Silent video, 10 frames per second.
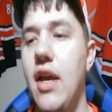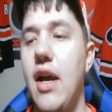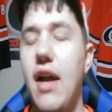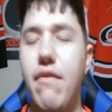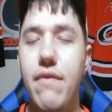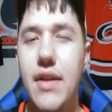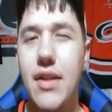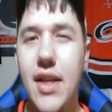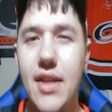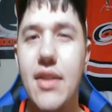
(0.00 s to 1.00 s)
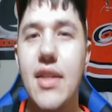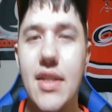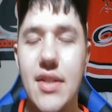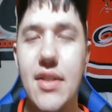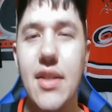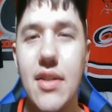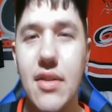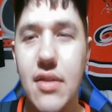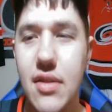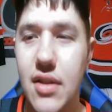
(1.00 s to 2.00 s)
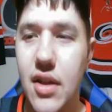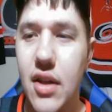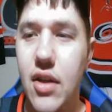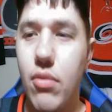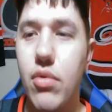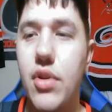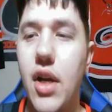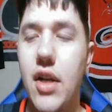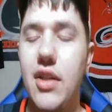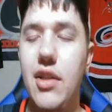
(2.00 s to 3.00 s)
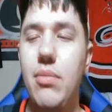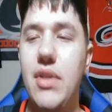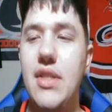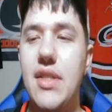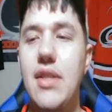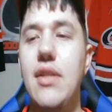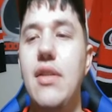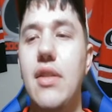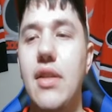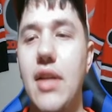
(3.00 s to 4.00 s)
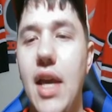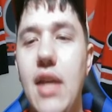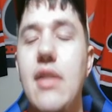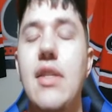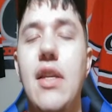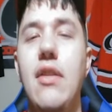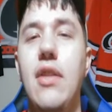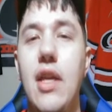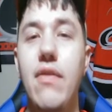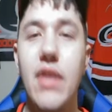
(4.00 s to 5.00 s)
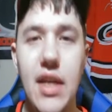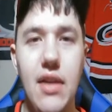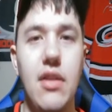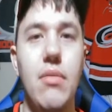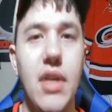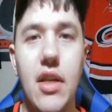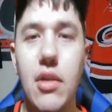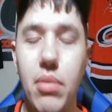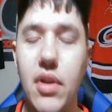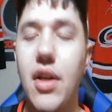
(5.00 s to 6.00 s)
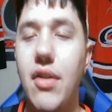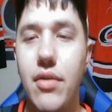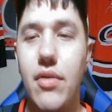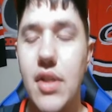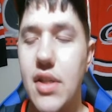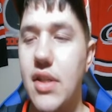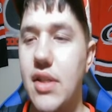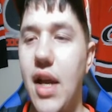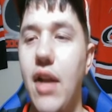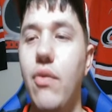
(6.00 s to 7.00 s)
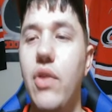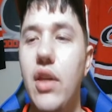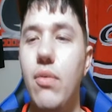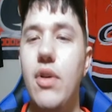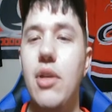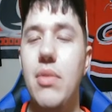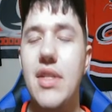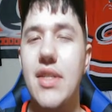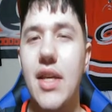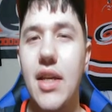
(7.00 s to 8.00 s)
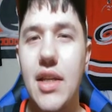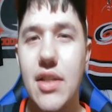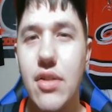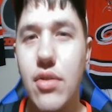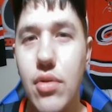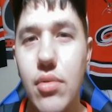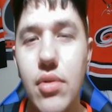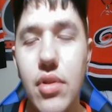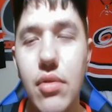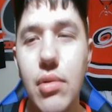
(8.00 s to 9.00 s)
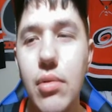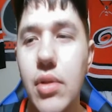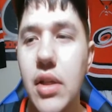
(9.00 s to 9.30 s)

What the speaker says: I feel like this season we're not going to be seeing the Canes if they get eliminated in the playoffs, for instance. I don't think we're going to be saying it's due to